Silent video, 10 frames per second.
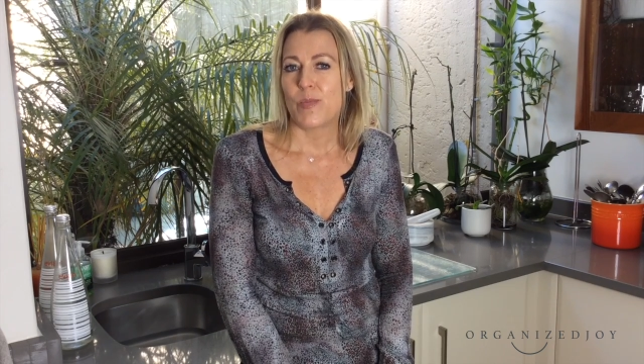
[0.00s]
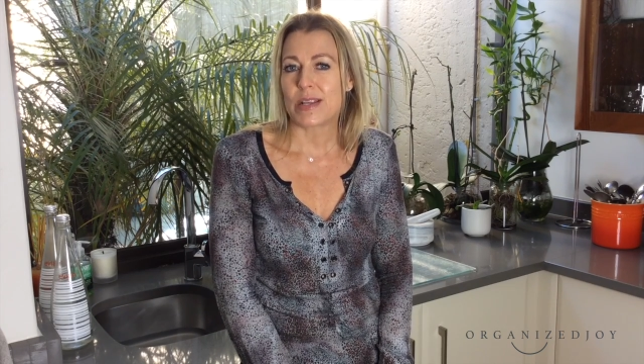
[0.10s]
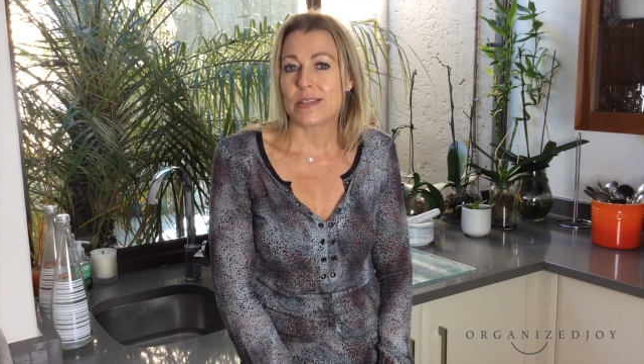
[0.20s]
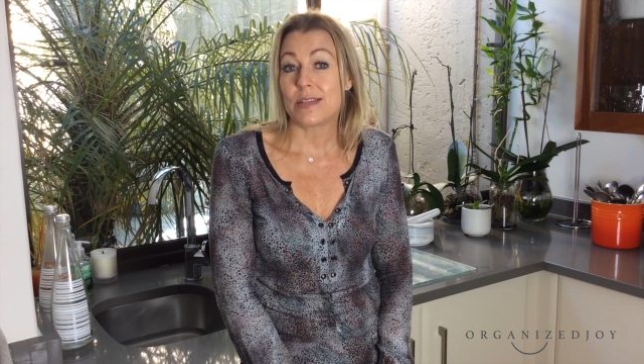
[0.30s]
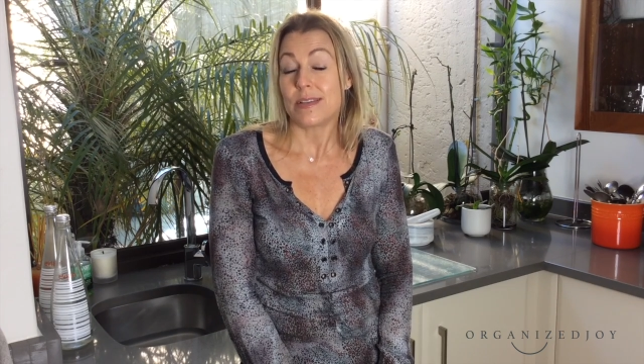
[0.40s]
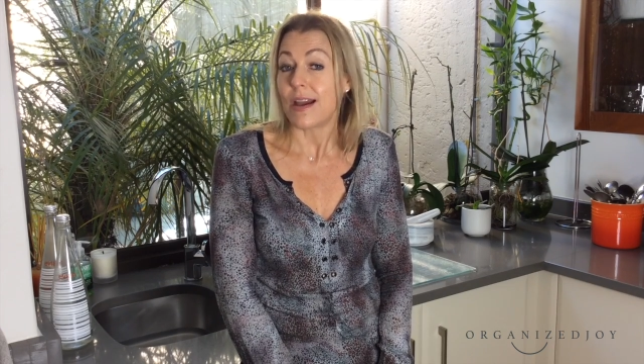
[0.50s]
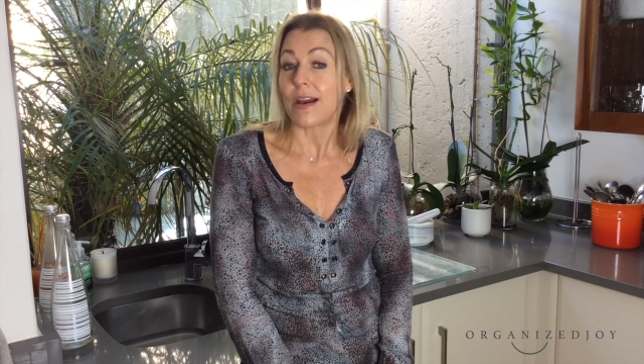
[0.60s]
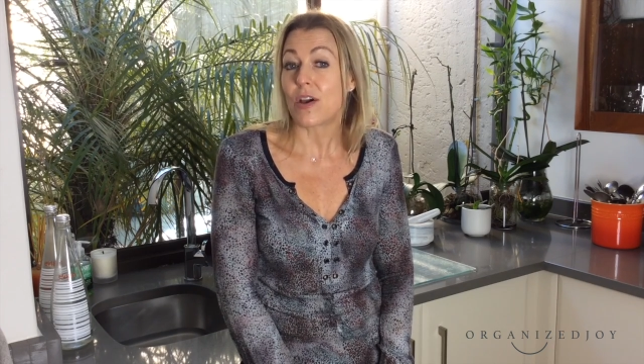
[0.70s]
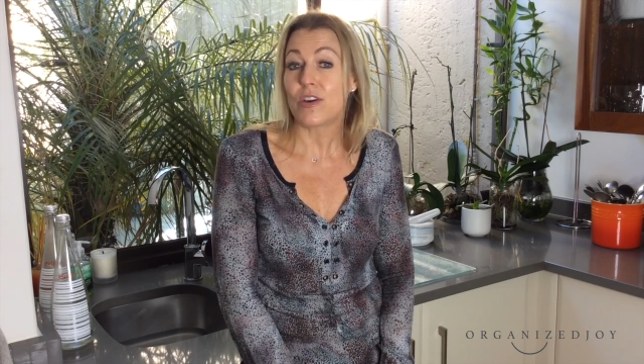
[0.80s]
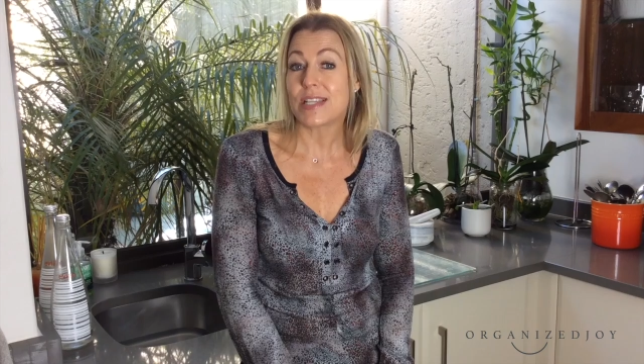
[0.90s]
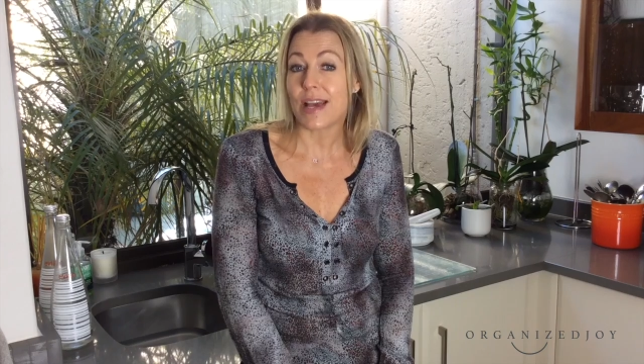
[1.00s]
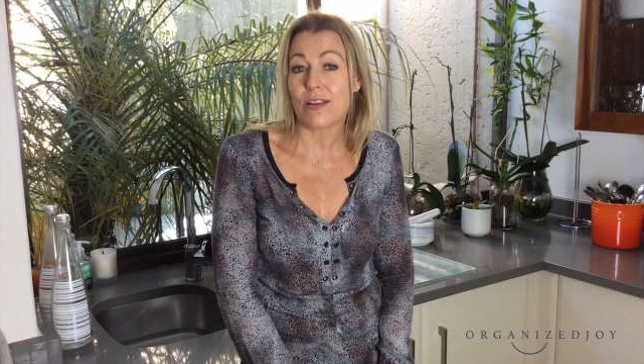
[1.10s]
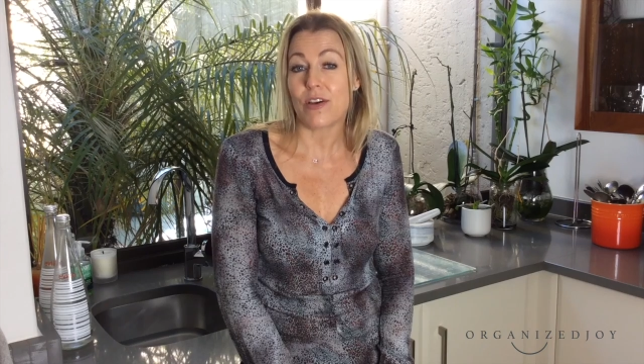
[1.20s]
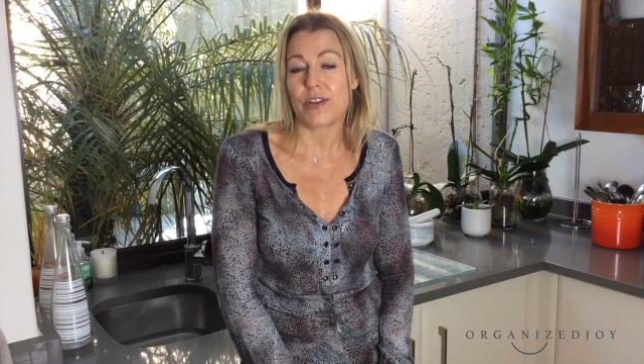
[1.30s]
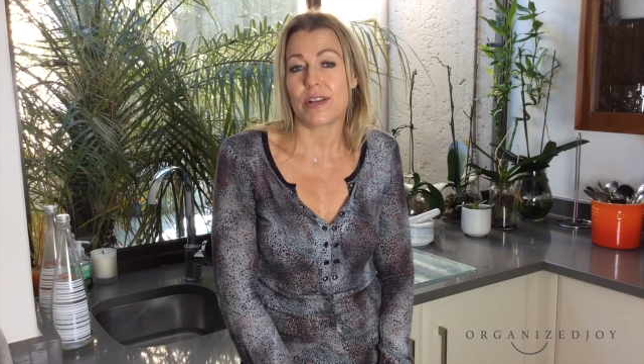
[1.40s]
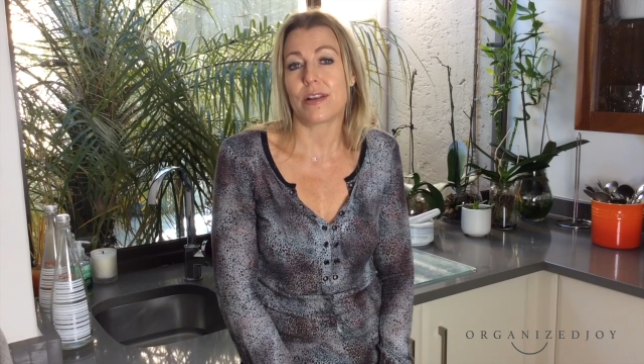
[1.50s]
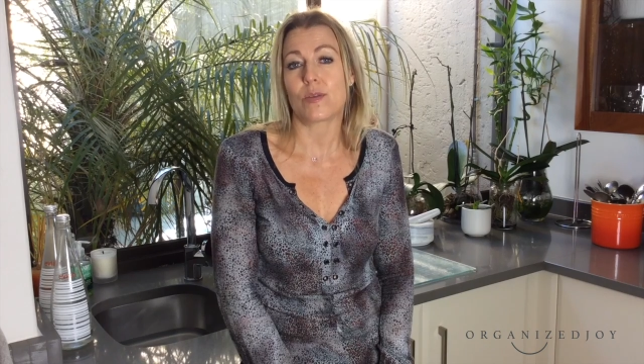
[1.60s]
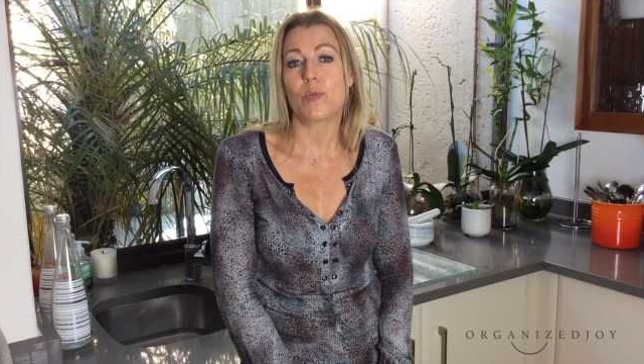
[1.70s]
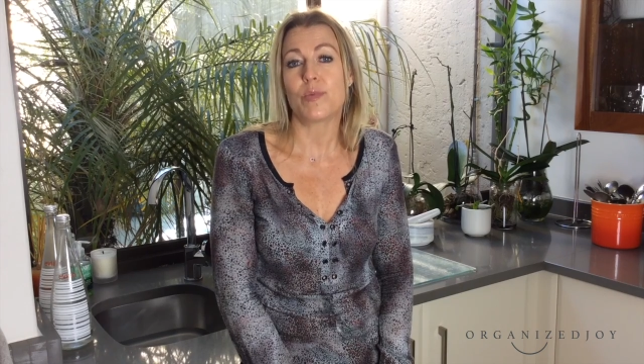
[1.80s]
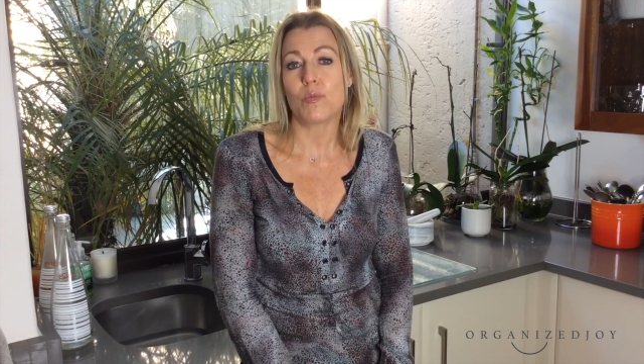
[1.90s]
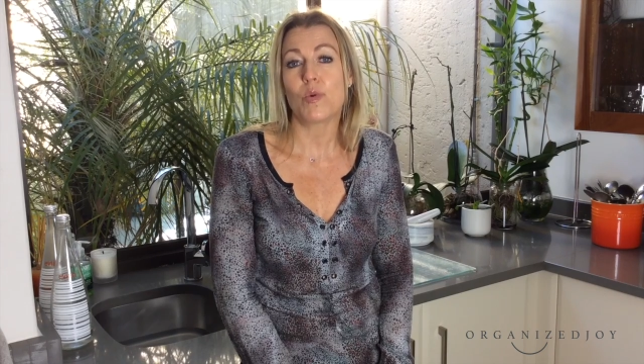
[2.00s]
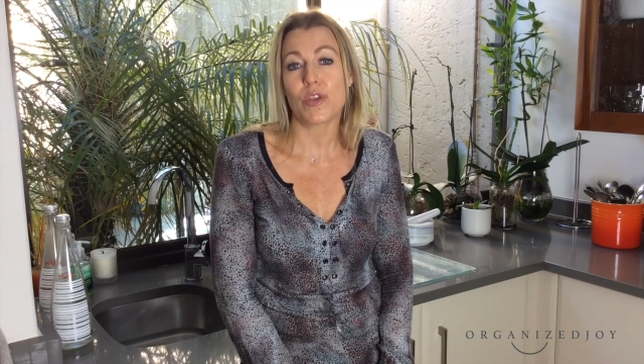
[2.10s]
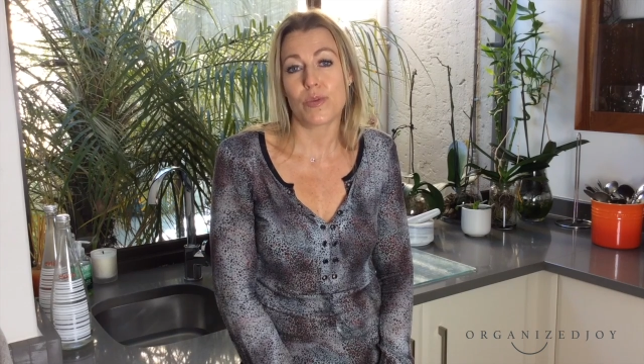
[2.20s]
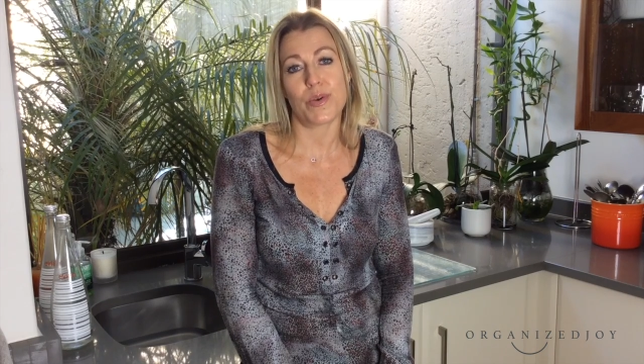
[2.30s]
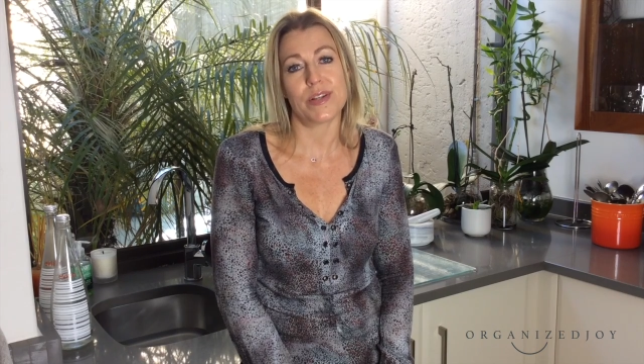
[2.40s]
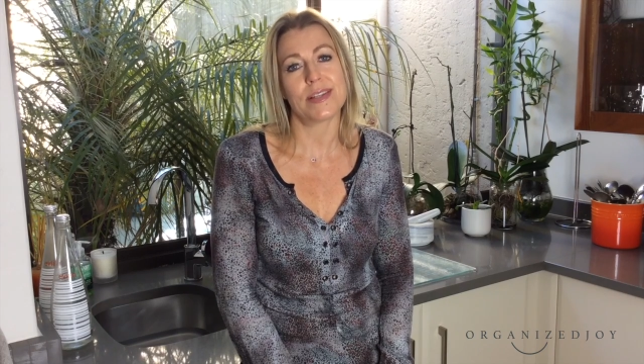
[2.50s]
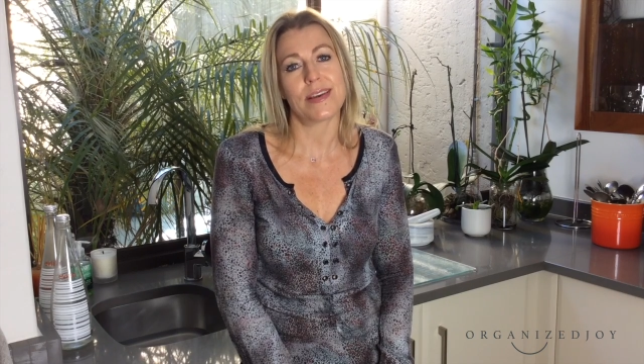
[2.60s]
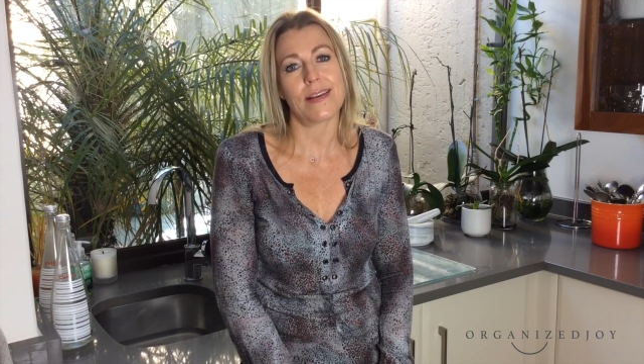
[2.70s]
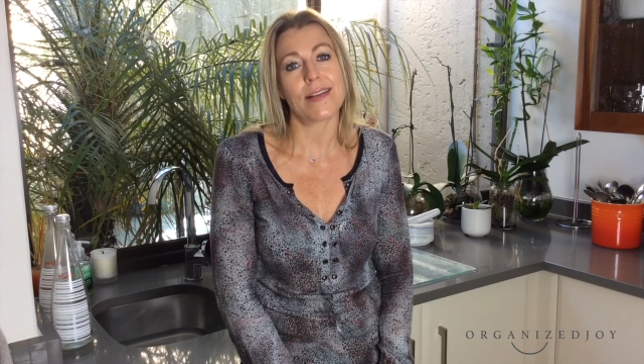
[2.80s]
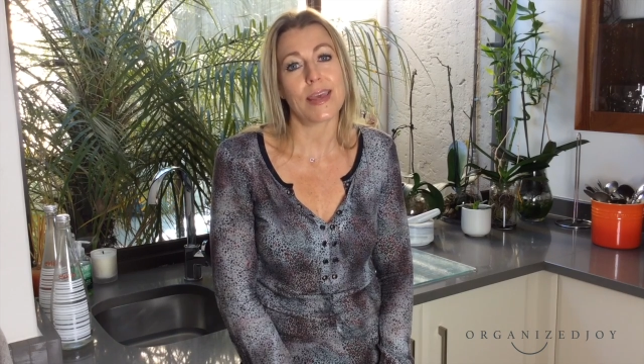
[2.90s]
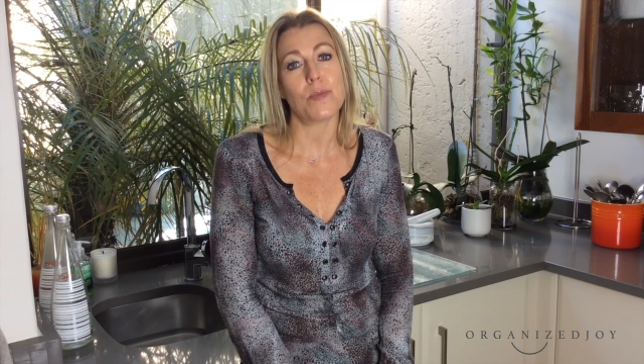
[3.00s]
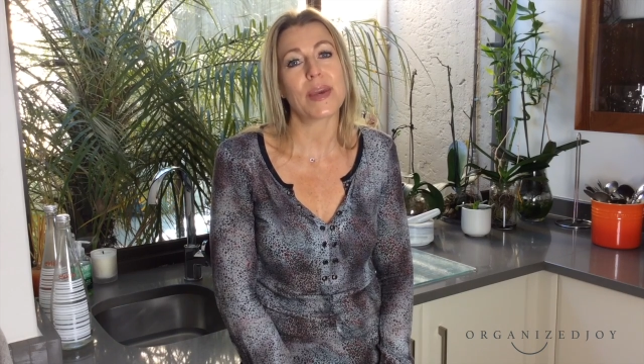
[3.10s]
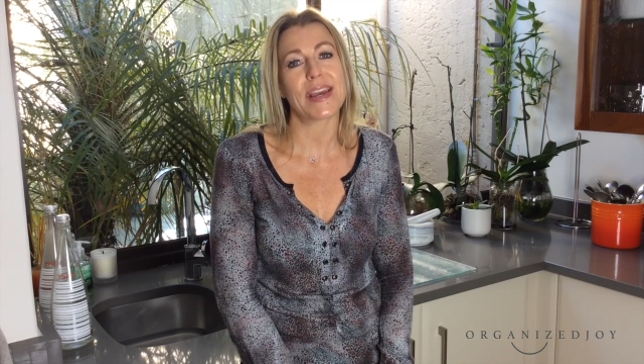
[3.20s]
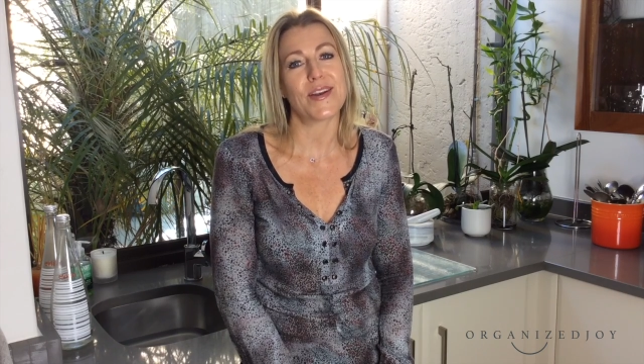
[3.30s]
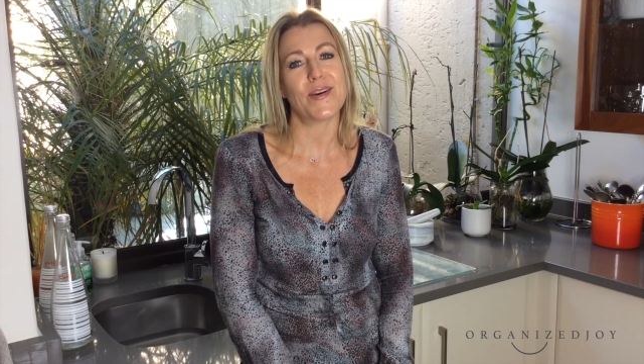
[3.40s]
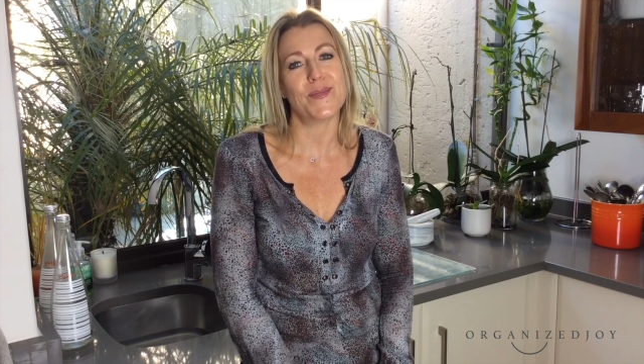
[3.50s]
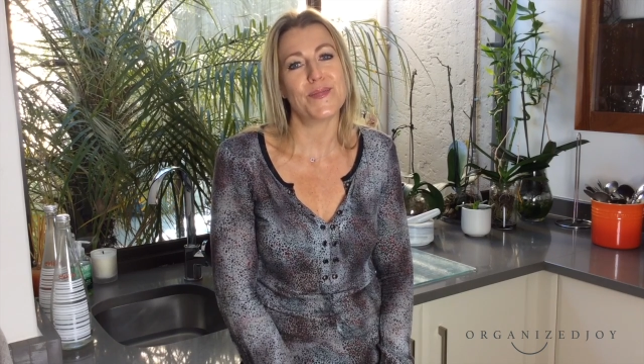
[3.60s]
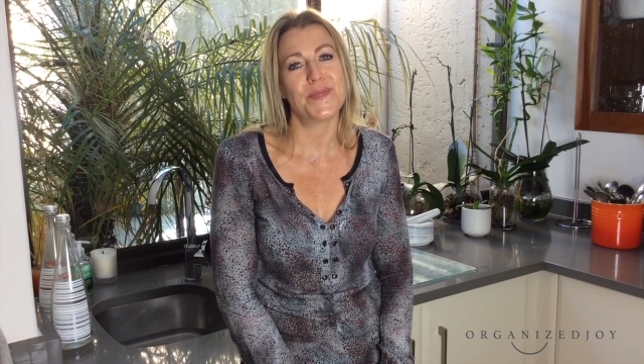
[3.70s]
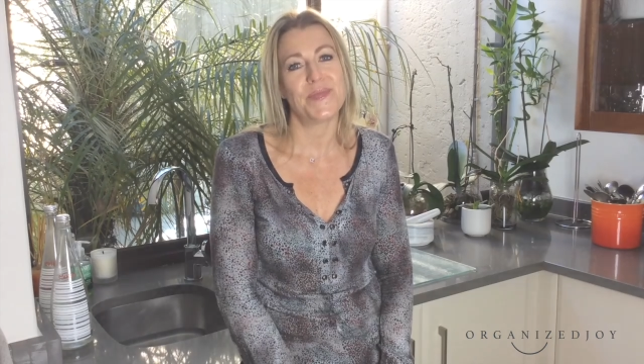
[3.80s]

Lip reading: But yeah, go download it. It will be worth printing and keeping at home.